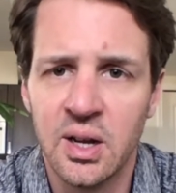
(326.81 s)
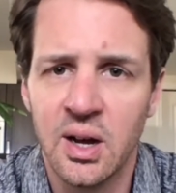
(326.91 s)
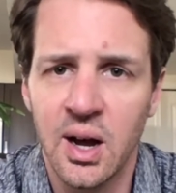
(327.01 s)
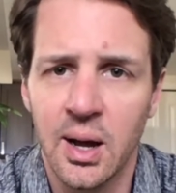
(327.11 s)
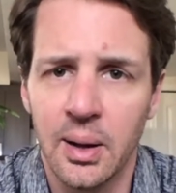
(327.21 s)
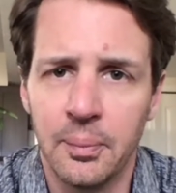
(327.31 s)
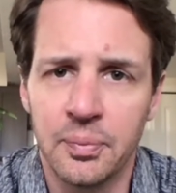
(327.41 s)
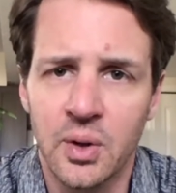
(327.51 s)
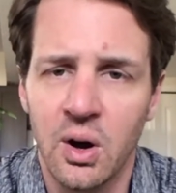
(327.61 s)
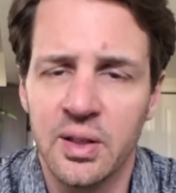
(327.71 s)

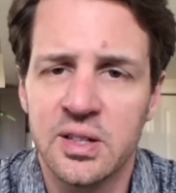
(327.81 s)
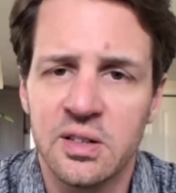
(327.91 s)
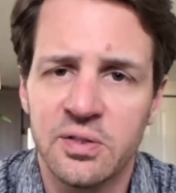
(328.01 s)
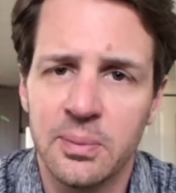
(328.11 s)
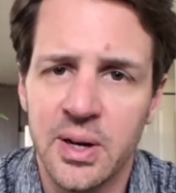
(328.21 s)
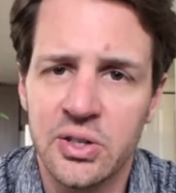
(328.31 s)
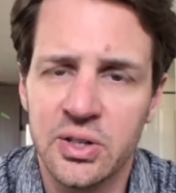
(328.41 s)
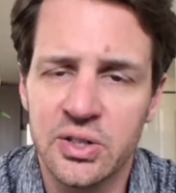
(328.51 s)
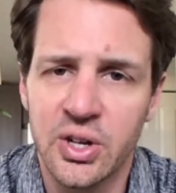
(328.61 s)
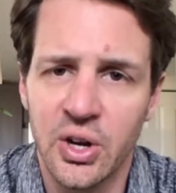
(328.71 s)
All this information
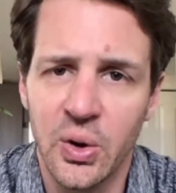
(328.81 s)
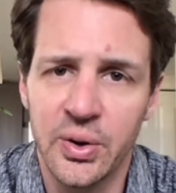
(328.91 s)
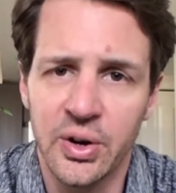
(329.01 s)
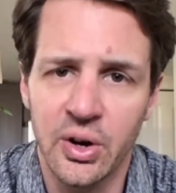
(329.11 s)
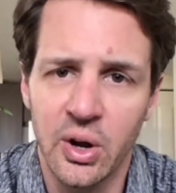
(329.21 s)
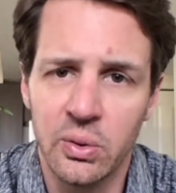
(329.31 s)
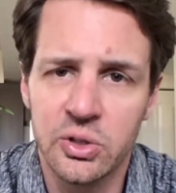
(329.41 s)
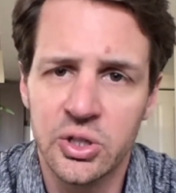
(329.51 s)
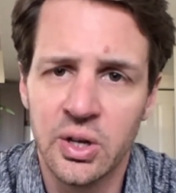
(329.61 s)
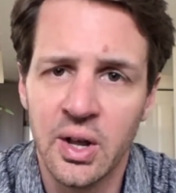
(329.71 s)
is going to go to your
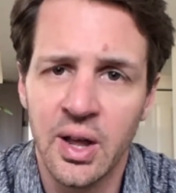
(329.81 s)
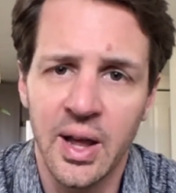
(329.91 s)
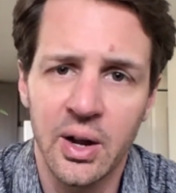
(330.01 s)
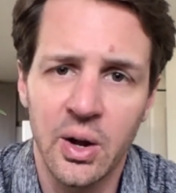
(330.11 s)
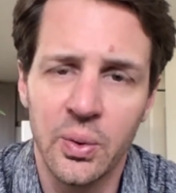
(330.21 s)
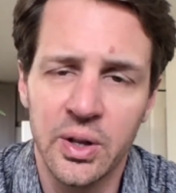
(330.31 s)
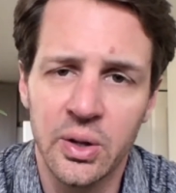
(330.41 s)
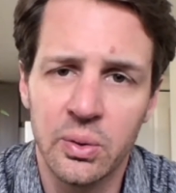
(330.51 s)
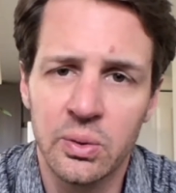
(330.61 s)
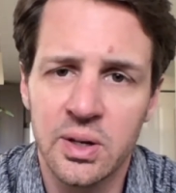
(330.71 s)
coach and go to
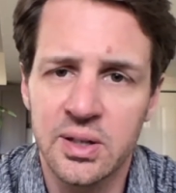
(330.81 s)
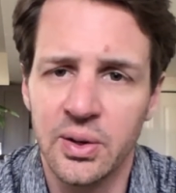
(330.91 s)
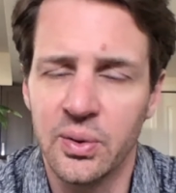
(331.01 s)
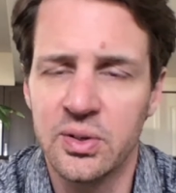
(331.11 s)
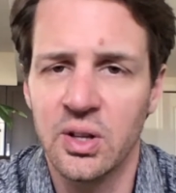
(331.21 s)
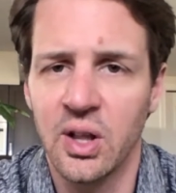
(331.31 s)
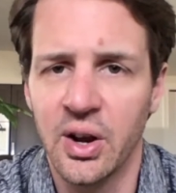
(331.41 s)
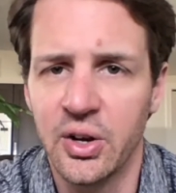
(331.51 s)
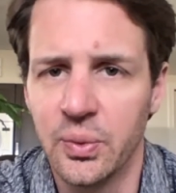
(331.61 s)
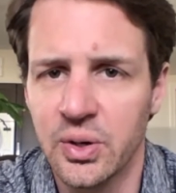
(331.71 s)
you, because I know there's a lot
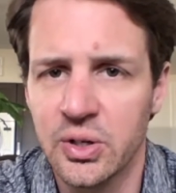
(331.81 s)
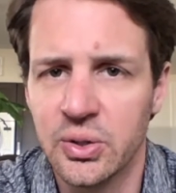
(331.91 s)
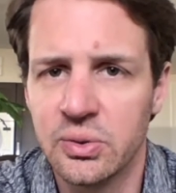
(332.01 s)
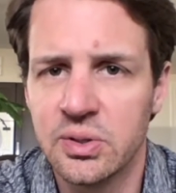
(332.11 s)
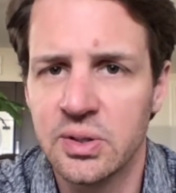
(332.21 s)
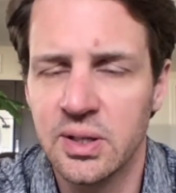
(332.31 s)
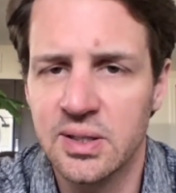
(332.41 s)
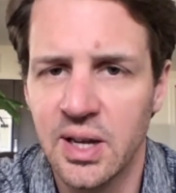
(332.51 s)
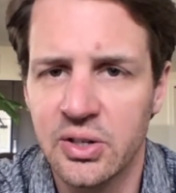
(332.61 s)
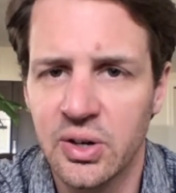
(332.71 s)
of new recruits,
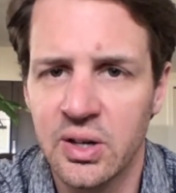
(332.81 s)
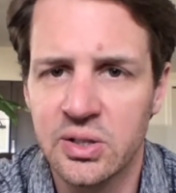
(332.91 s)
etc.